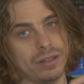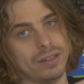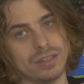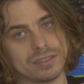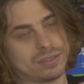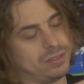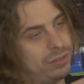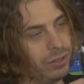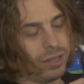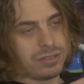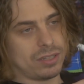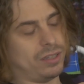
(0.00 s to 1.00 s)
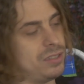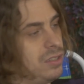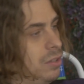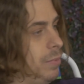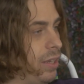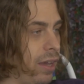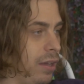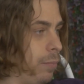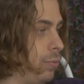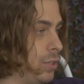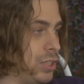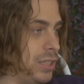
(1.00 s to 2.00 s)
on this, you guys can listen to me. I
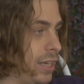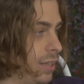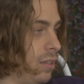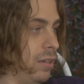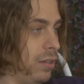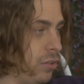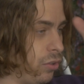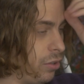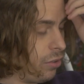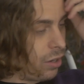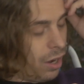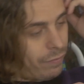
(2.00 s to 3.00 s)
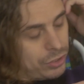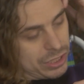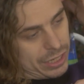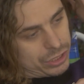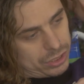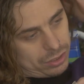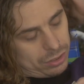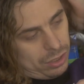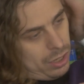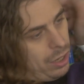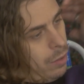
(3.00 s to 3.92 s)
appreciate the conversation,